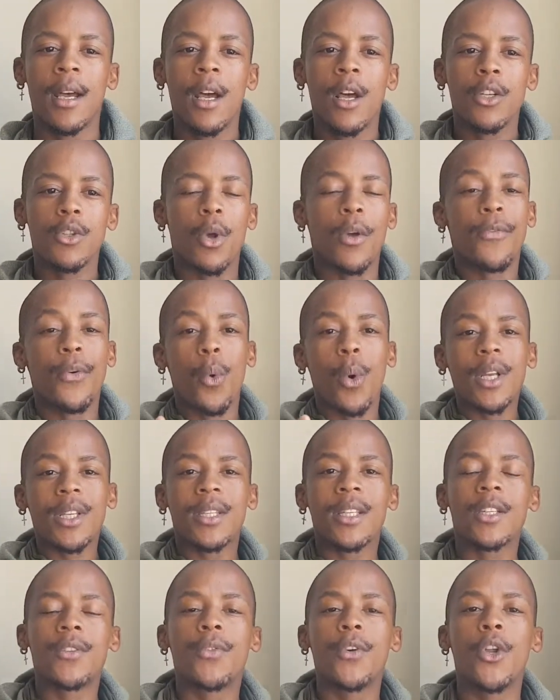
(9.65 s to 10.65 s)
So if you watch
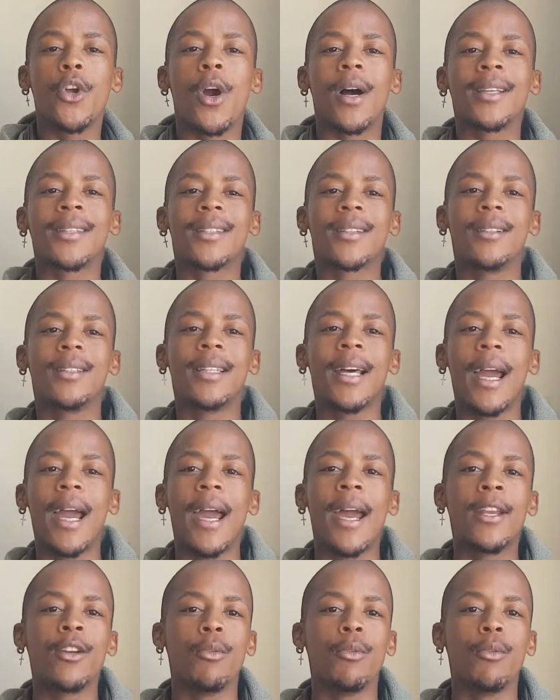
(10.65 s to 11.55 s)
this video until the end,